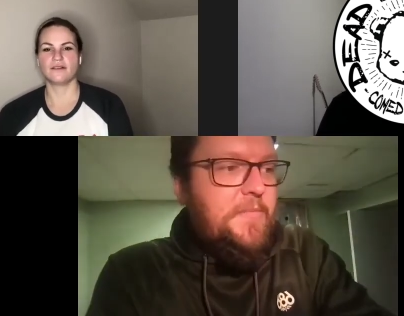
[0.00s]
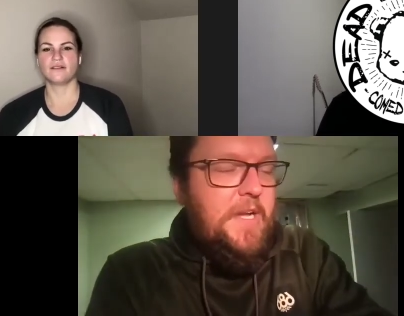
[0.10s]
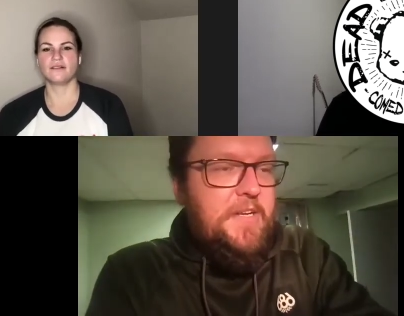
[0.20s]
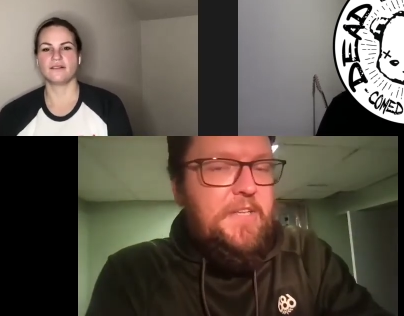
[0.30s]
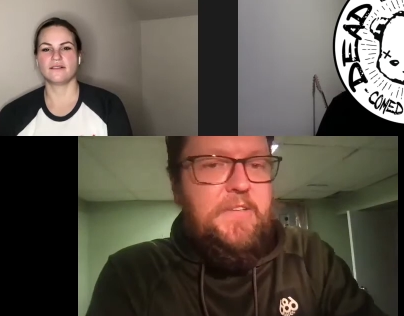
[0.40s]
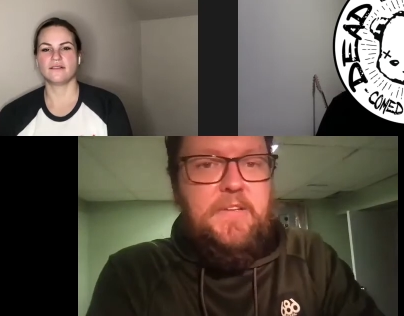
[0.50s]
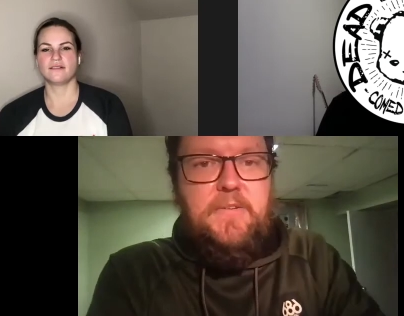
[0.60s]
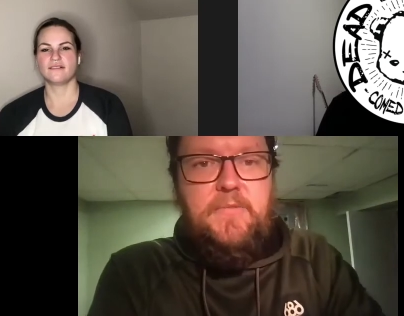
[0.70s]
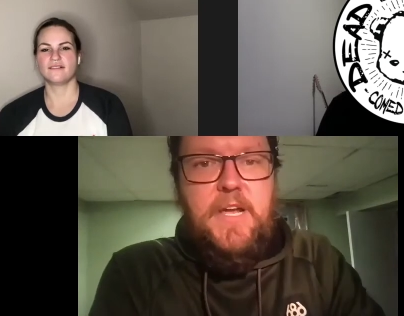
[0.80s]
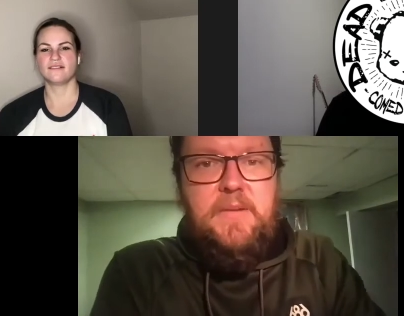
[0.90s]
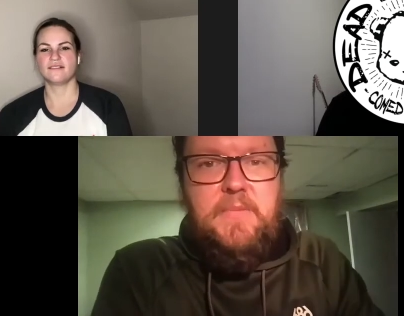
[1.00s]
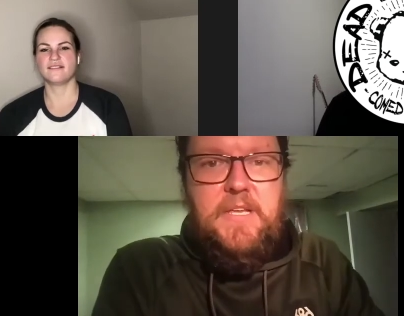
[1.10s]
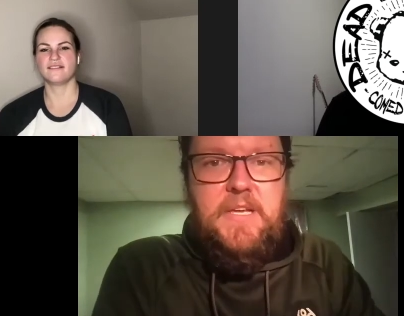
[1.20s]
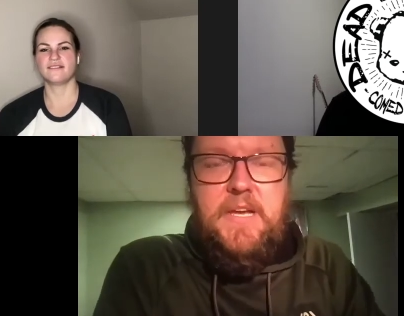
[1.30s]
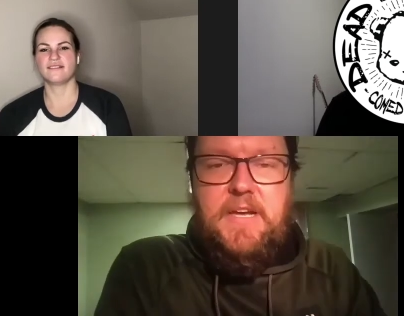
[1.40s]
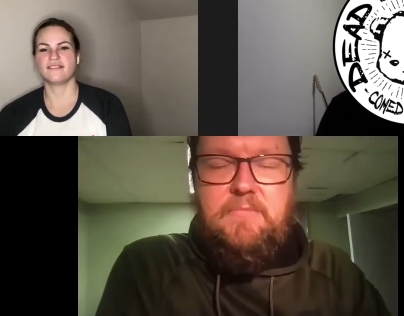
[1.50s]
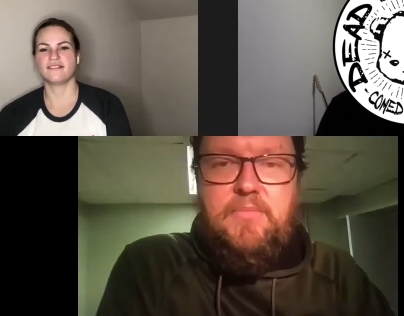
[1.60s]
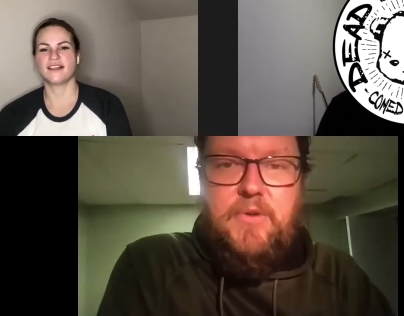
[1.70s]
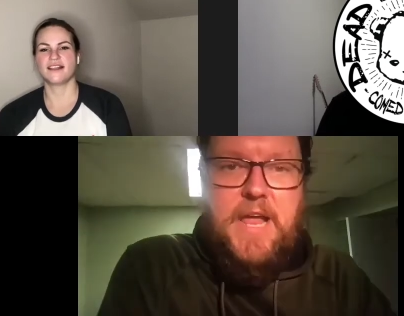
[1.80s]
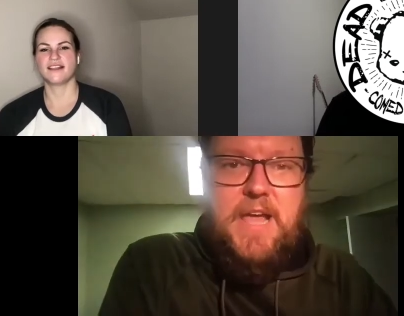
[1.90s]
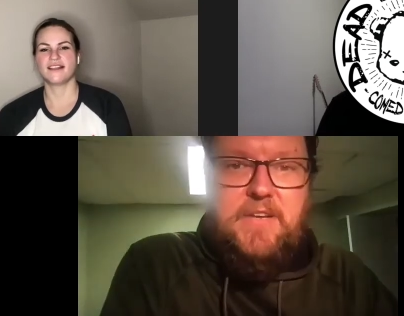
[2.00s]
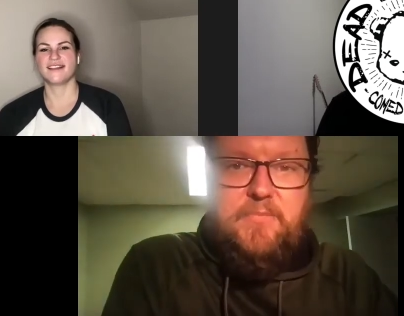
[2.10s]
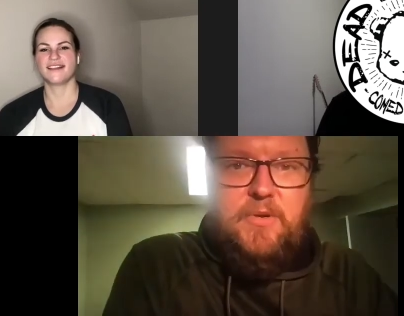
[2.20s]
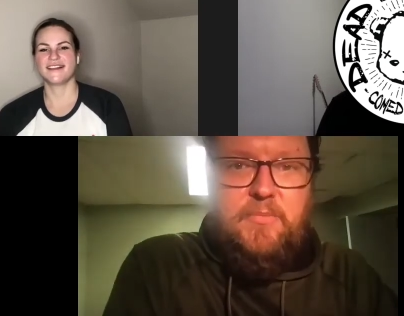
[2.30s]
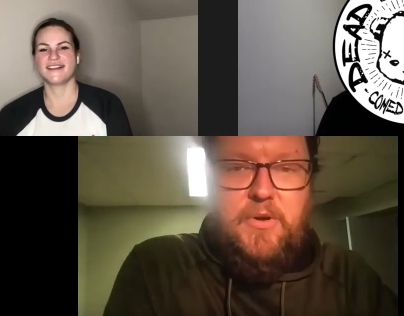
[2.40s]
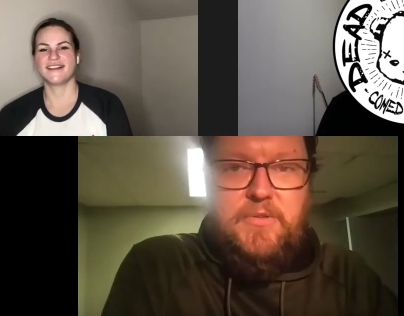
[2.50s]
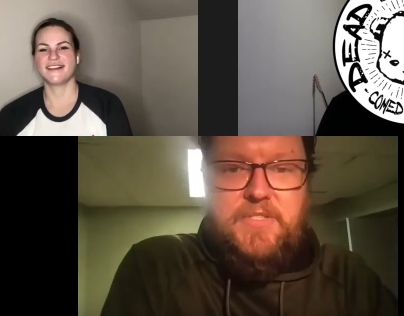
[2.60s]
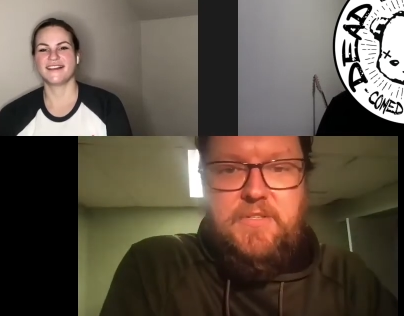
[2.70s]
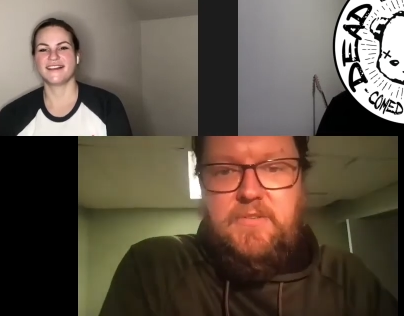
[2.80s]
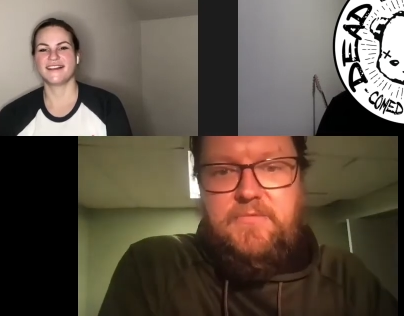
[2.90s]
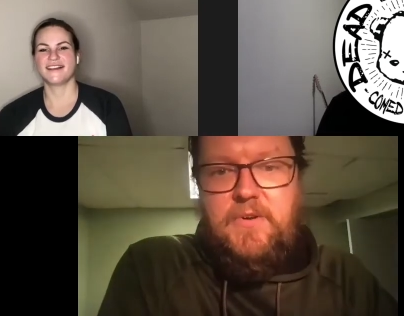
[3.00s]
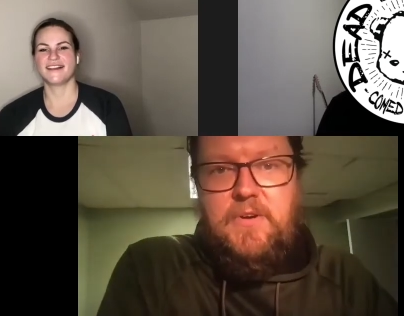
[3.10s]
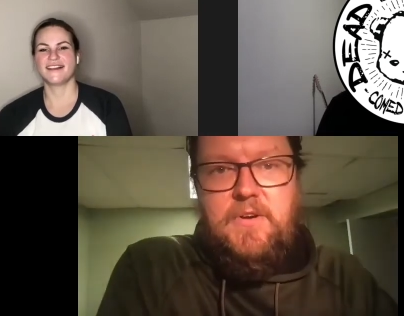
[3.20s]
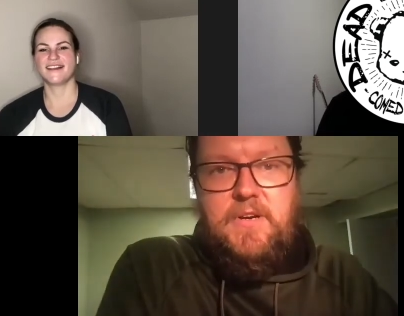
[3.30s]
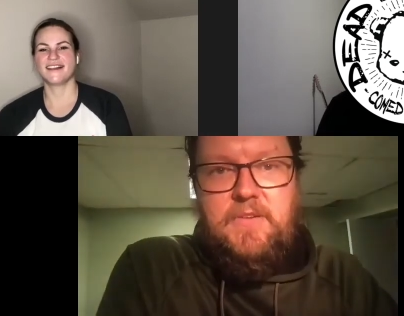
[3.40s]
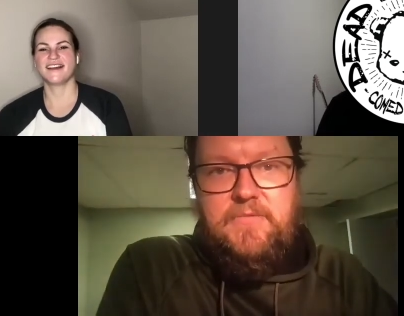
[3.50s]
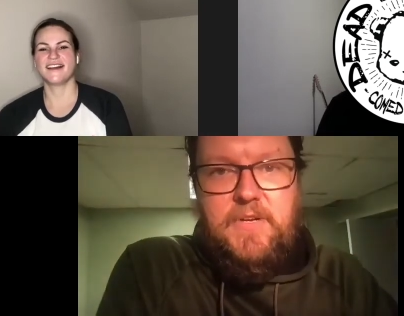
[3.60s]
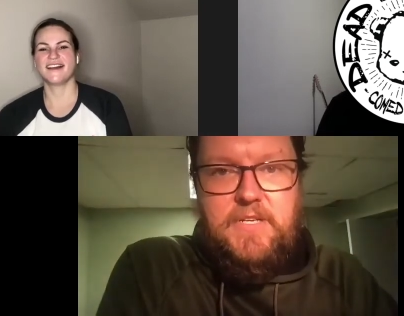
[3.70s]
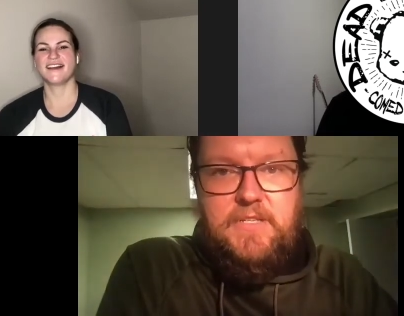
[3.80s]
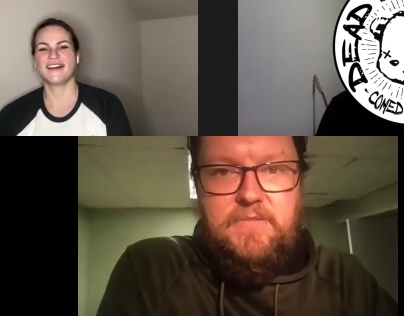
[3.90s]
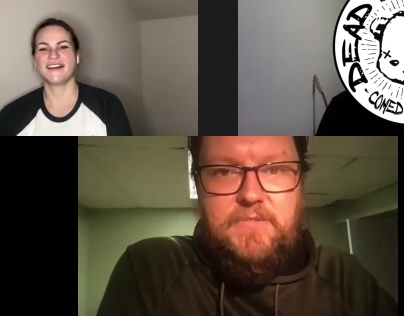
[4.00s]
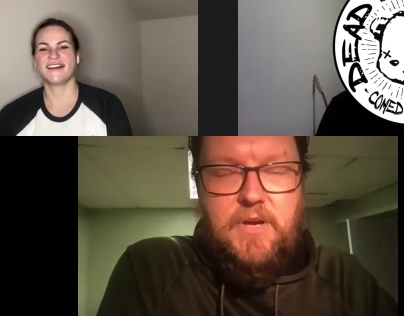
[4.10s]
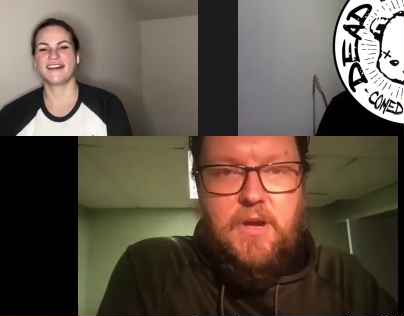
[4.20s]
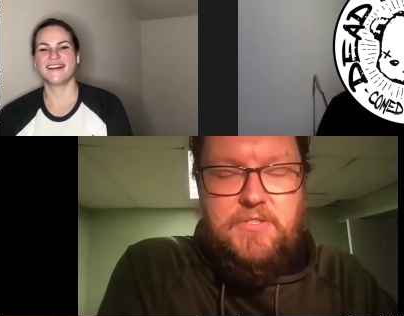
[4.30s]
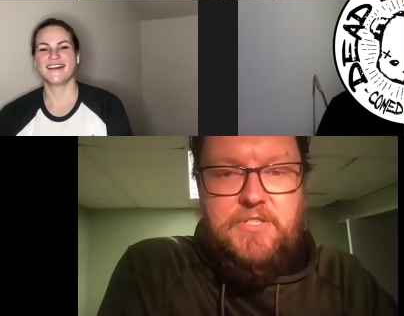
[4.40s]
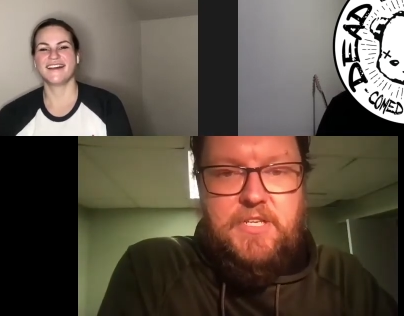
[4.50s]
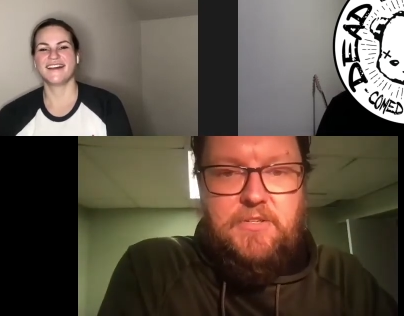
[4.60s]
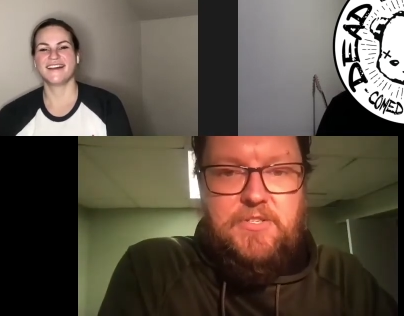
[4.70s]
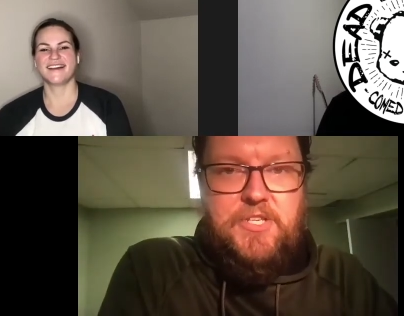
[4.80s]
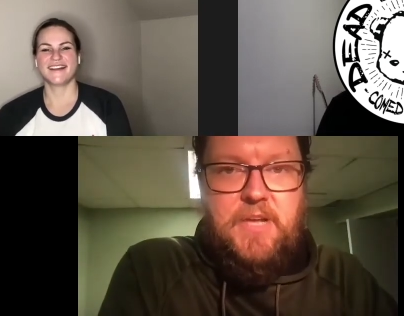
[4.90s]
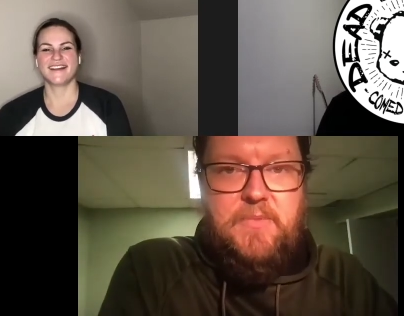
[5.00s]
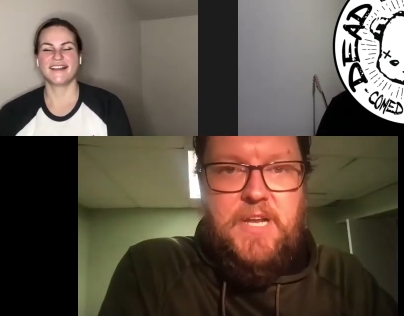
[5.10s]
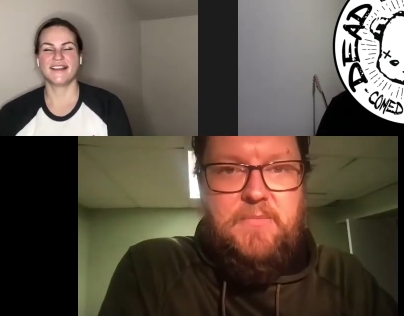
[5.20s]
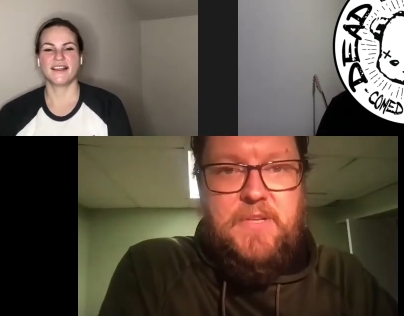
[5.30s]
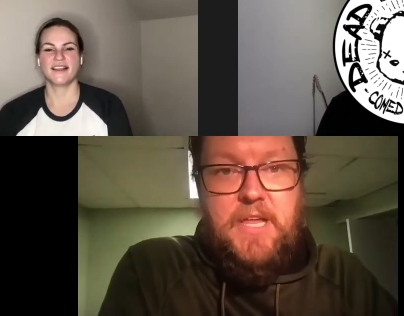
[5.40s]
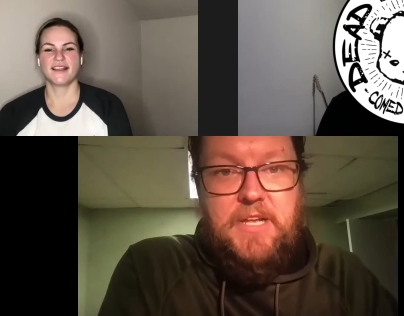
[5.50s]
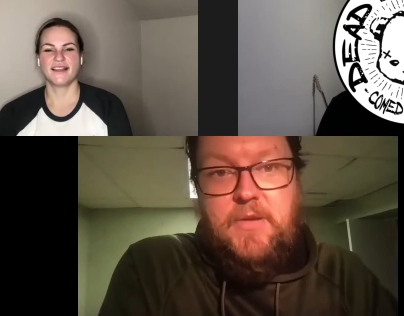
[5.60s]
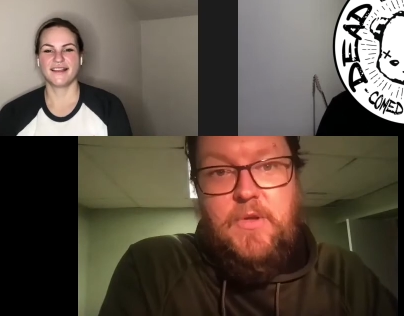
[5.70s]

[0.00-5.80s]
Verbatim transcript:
Speaker 1: I need you to write me a brand proposal for a fucking Dodge dealership. And I'd be like, can we